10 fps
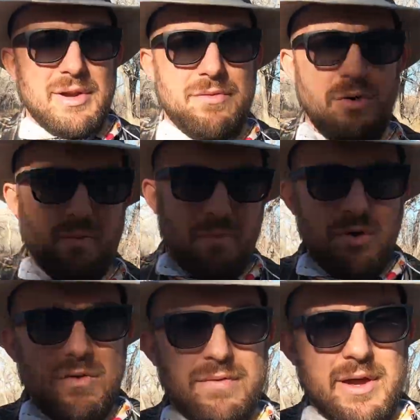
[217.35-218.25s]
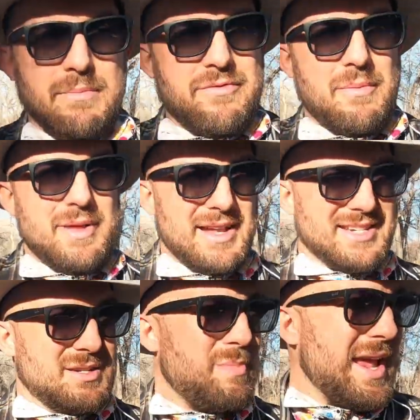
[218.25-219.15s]
And if you remove them from that
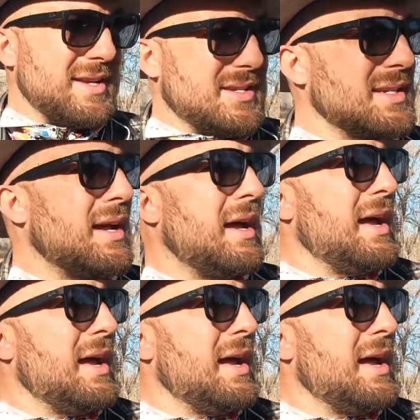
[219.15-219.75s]
space